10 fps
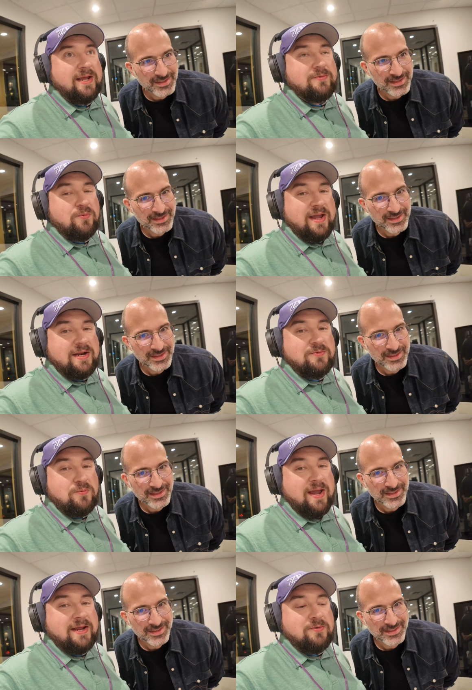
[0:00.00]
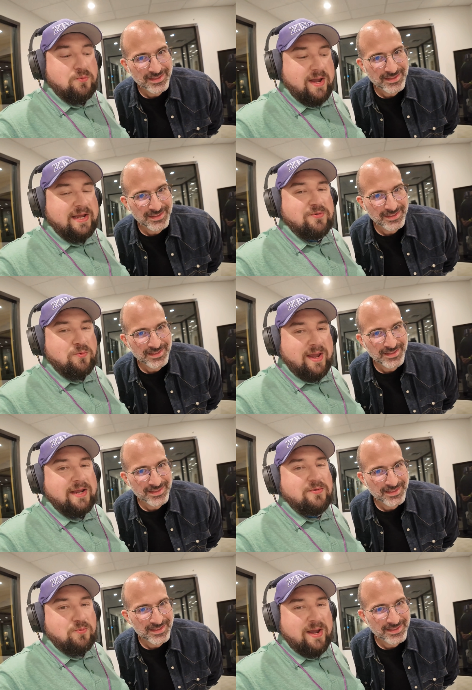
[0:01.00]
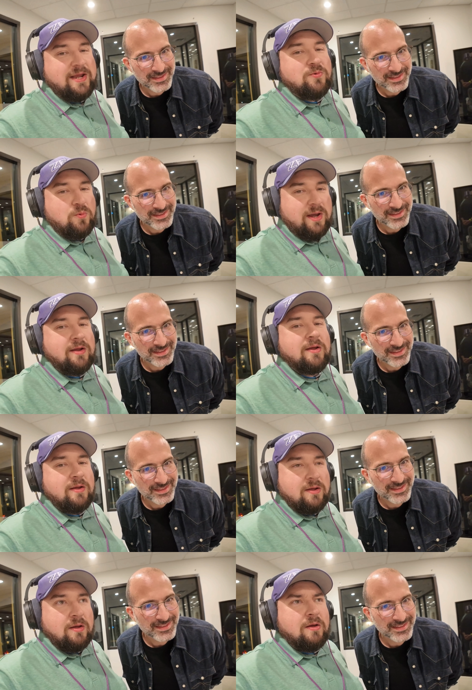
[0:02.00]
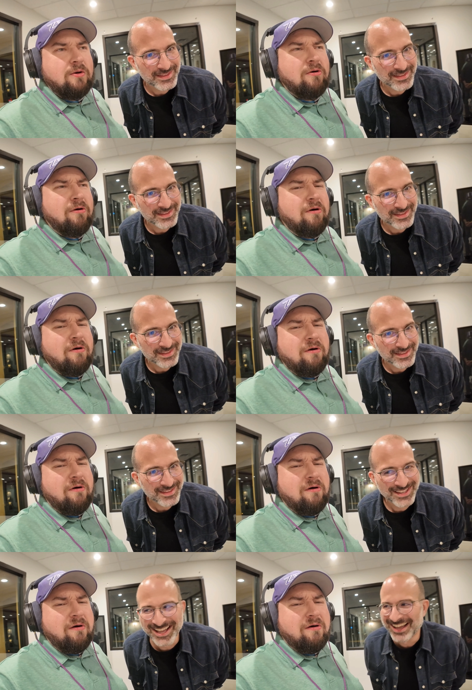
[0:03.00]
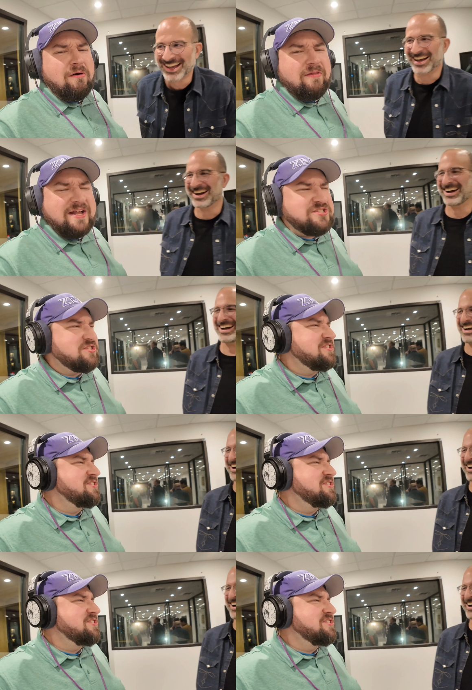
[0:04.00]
Speaker 1: wait, wait, wait, wait, wait, wait, wait. Oh, that's